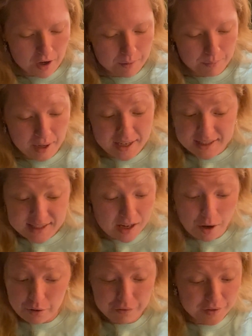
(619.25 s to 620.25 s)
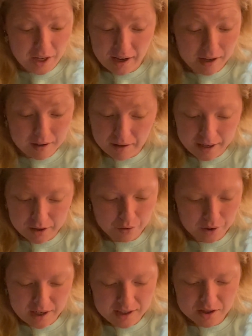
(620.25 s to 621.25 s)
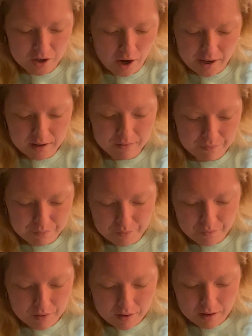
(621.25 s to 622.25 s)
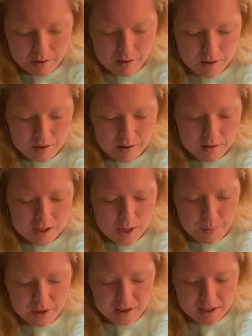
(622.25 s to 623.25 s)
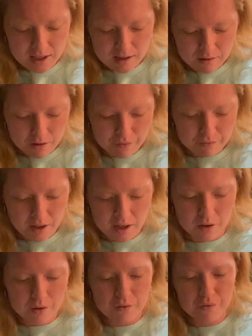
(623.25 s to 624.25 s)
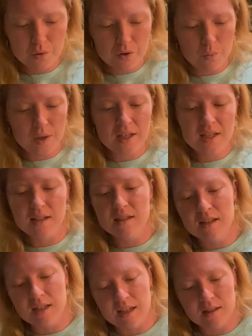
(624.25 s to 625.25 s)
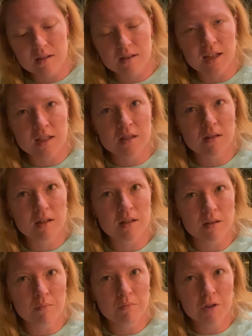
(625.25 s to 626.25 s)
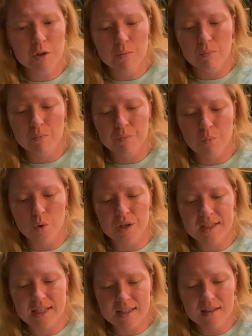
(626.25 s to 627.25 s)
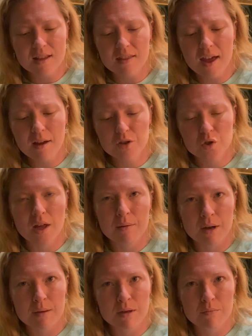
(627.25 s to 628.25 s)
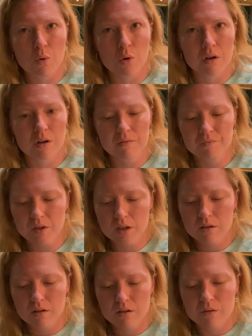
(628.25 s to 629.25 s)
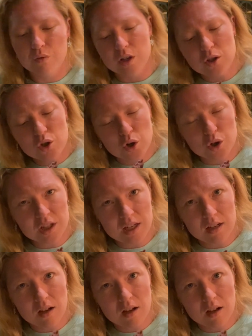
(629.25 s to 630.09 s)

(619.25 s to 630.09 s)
By itself, yeah, I agree. It's not typically, the food that we tend to eat is a little more seasoned than that. So that might be more French cooking.